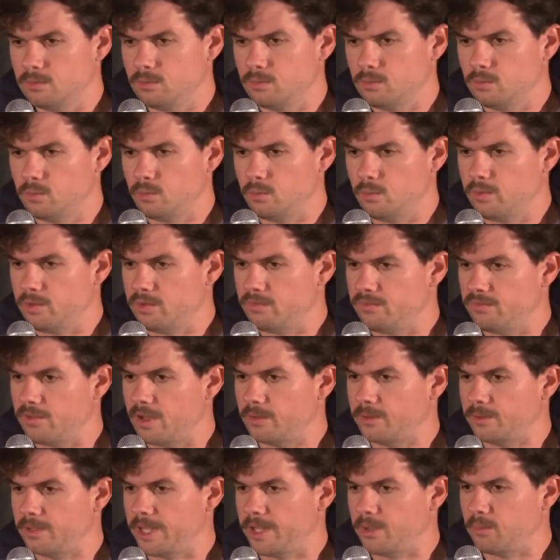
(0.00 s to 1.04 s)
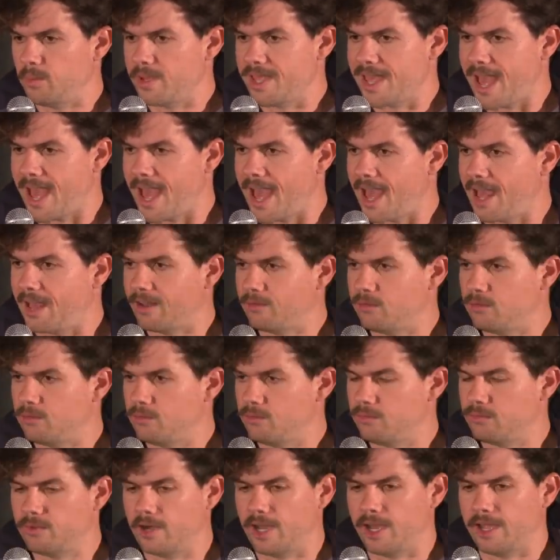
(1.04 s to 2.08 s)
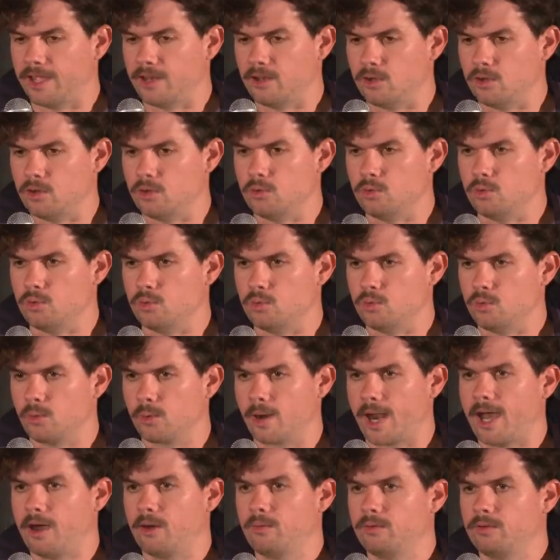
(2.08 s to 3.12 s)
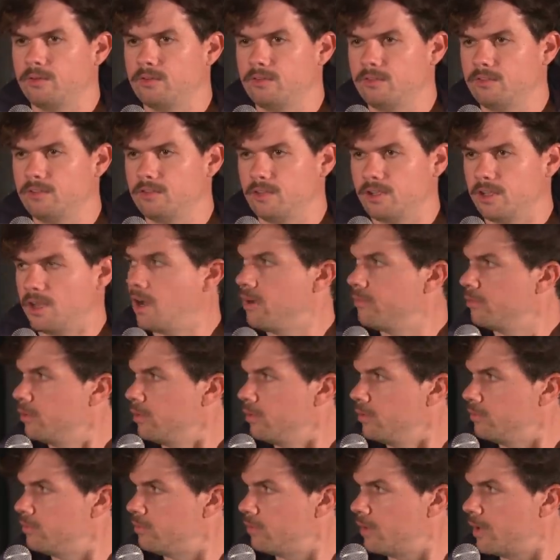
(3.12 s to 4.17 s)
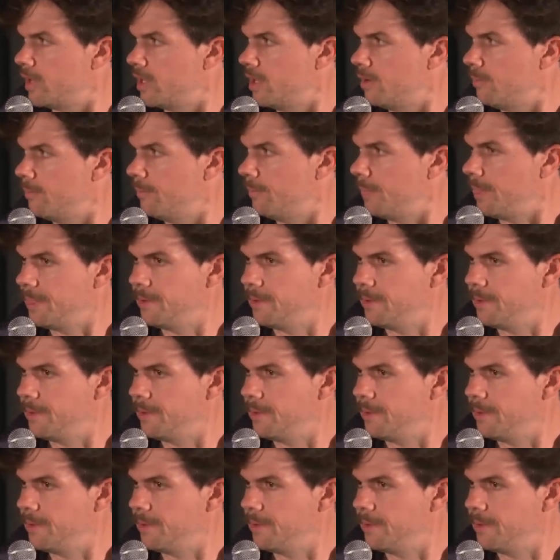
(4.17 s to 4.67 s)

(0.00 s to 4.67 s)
we felt like we had to find new ground to cover for him.